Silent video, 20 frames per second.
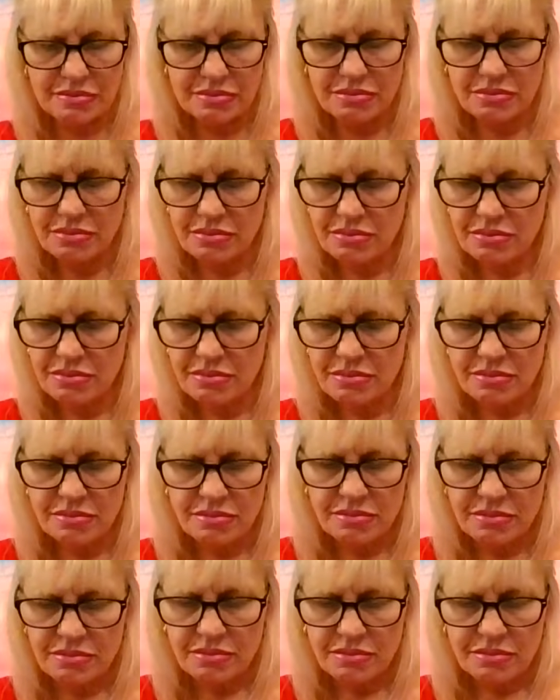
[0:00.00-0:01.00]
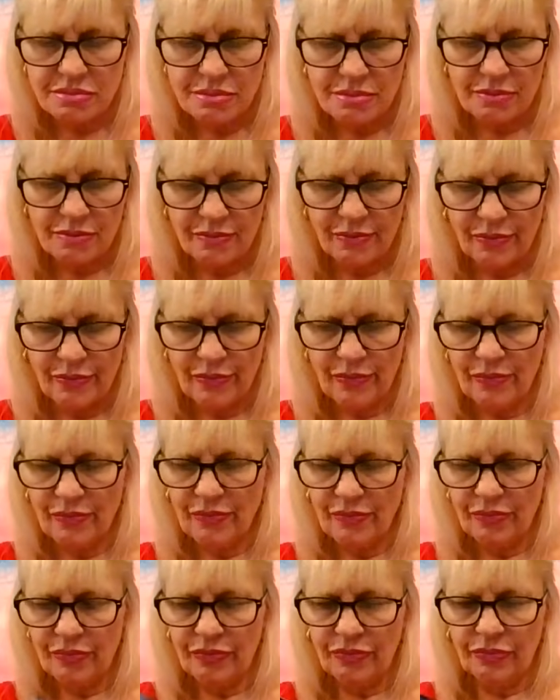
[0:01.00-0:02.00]

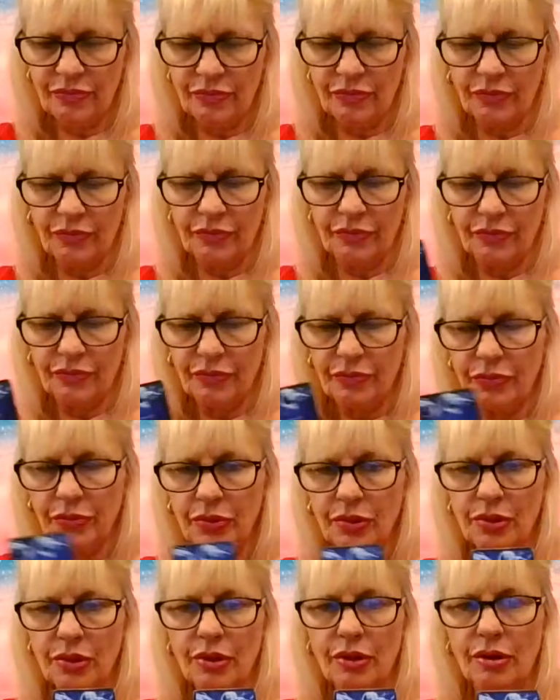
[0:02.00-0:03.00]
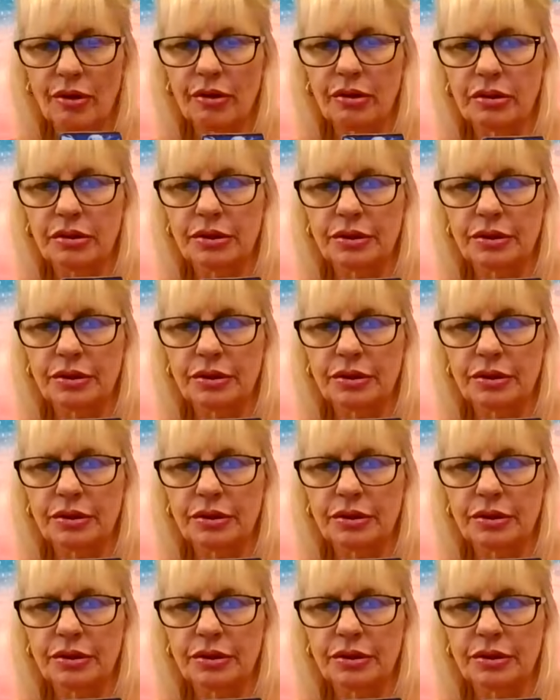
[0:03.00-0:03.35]
No one is speaking in this clip.